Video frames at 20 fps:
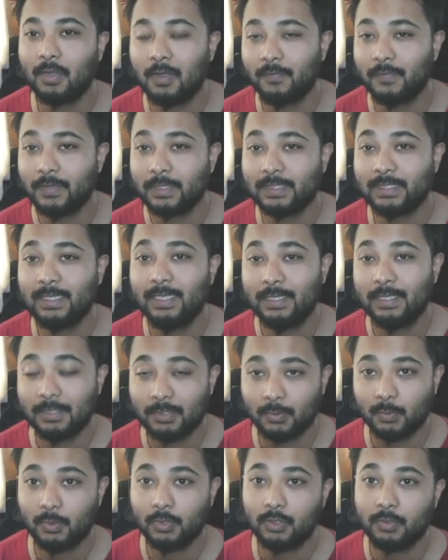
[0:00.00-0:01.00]
obviously
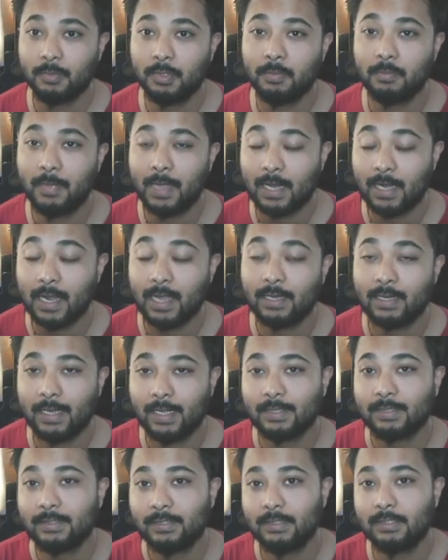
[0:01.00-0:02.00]
is going to be meta
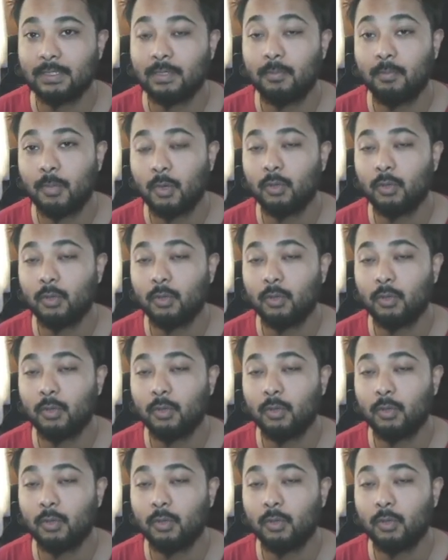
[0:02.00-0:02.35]
next season